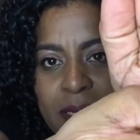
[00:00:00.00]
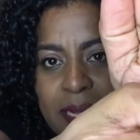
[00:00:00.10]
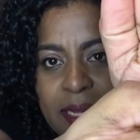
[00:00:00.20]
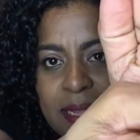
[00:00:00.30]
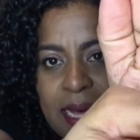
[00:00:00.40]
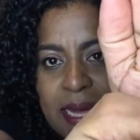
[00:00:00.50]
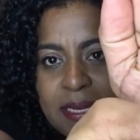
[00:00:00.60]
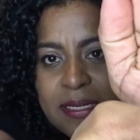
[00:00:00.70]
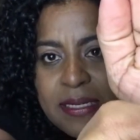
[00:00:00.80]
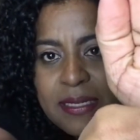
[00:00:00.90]
like
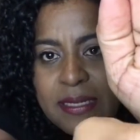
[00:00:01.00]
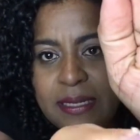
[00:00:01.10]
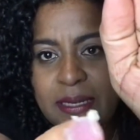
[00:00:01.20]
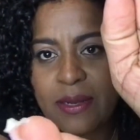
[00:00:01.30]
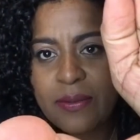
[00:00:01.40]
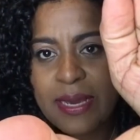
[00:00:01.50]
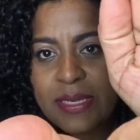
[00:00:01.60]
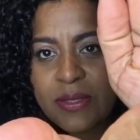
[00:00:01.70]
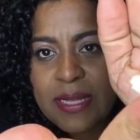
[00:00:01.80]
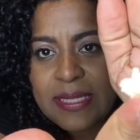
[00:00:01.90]
that. Okay,
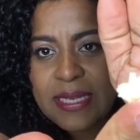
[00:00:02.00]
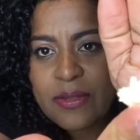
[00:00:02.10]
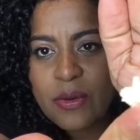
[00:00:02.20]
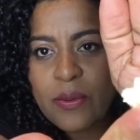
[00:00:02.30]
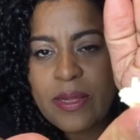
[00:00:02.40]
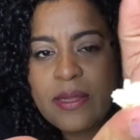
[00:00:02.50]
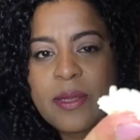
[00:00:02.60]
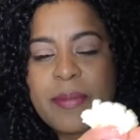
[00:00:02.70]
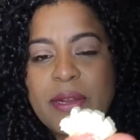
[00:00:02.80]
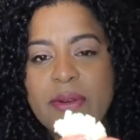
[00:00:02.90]
so that's how
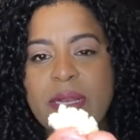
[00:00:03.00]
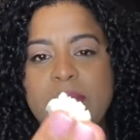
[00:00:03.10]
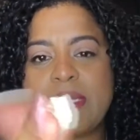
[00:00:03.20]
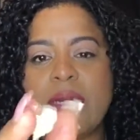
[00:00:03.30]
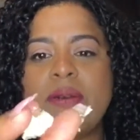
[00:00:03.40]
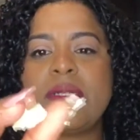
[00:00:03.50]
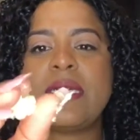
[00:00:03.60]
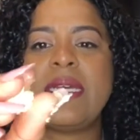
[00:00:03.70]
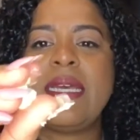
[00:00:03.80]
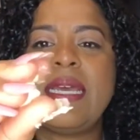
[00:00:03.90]
the butter comes out.
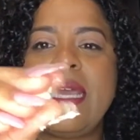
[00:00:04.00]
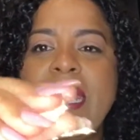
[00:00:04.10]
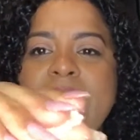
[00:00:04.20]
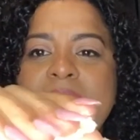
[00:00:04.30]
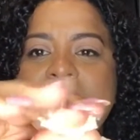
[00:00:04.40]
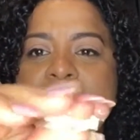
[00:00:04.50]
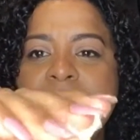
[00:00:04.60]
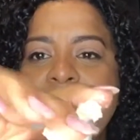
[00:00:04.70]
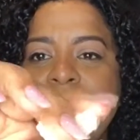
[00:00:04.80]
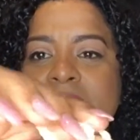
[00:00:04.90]
And
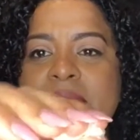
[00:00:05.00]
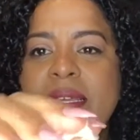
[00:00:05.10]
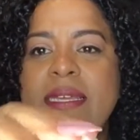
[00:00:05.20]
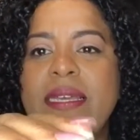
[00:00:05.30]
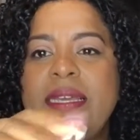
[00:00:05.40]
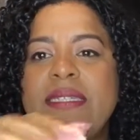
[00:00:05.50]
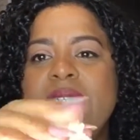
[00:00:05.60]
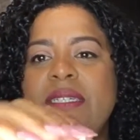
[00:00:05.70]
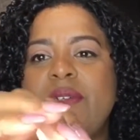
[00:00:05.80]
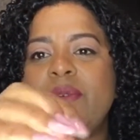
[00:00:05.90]
then it
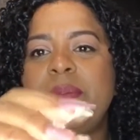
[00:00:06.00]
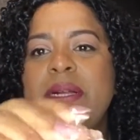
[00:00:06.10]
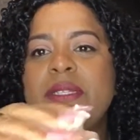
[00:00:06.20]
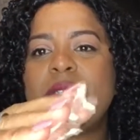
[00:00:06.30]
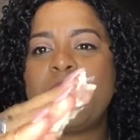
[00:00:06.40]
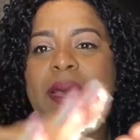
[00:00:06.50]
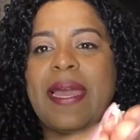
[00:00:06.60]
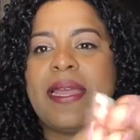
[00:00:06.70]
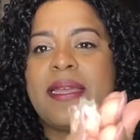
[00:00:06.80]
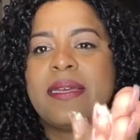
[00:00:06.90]
melts
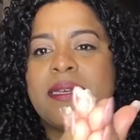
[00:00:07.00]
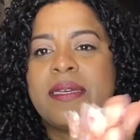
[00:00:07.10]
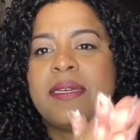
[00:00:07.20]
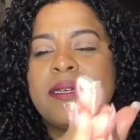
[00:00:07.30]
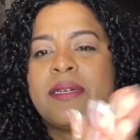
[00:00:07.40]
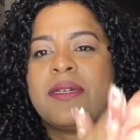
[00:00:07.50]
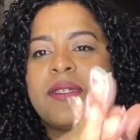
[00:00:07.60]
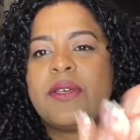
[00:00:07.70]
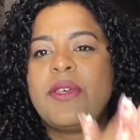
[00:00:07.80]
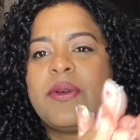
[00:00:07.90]
away.
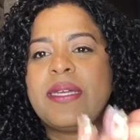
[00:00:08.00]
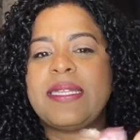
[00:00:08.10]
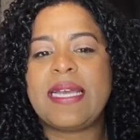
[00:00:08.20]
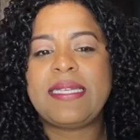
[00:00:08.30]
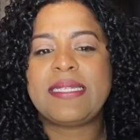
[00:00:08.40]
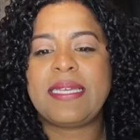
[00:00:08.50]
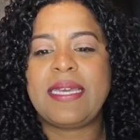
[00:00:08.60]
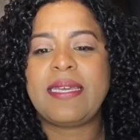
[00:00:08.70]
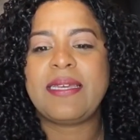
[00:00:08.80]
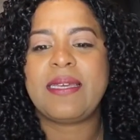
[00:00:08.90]
So you could
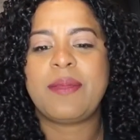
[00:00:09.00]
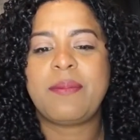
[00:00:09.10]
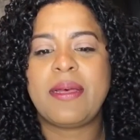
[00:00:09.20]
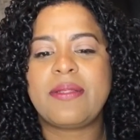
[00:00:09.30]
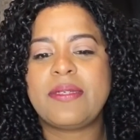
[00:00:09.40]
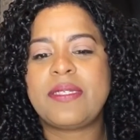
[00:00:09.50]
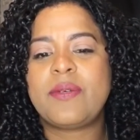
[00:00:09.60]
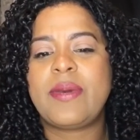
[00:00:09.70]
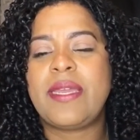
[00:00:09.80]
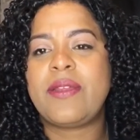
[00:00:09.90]
nicely melt this
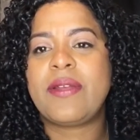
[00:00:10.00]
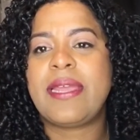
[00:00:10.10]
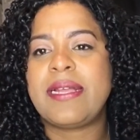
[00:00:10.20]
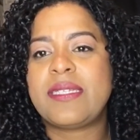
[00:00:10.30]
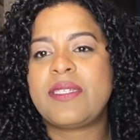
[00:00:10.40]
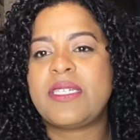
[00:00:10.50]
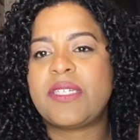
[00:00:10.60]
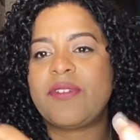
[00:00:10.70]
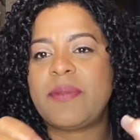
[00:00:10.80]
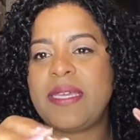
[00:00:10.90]
away in your hands
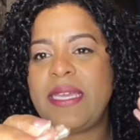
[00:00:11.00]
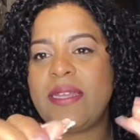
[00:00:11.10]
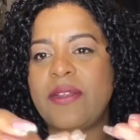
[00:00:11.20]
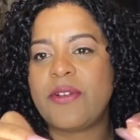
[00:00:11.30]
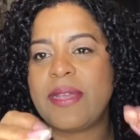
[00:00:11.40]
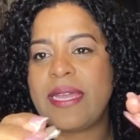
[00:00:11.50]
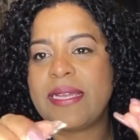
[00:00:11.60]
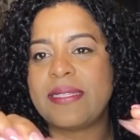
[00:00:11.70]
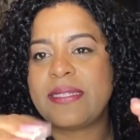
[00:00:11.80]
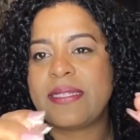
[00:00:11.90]
just from the heat on your
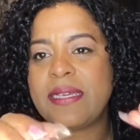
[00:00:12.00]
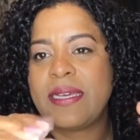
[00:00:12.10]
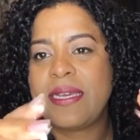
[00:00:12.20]
hands,